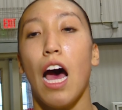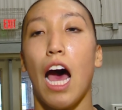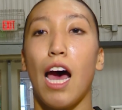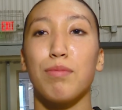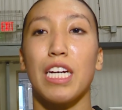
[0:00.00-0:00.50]

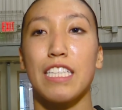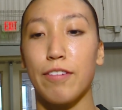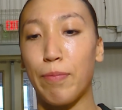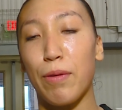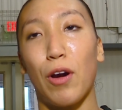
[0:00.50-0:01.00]
Um,
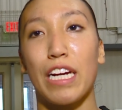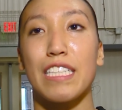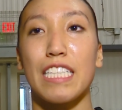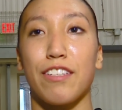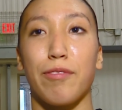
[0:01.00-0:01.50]
just to be more
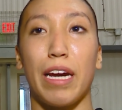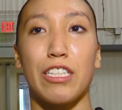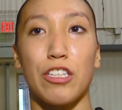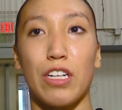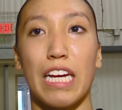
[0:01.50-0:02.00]
consistent with
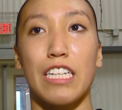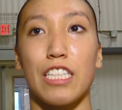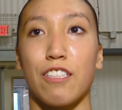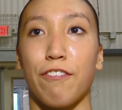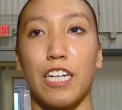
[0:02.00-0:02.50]
my shooting
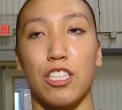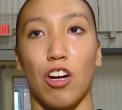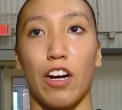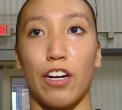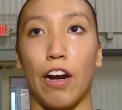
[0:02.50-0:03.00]
and just finish
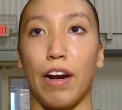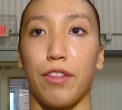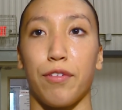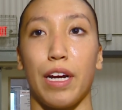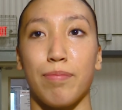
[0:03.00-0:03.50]
stronger
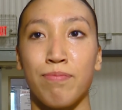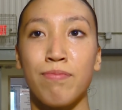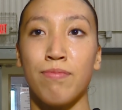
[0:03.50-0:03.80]
around the rim.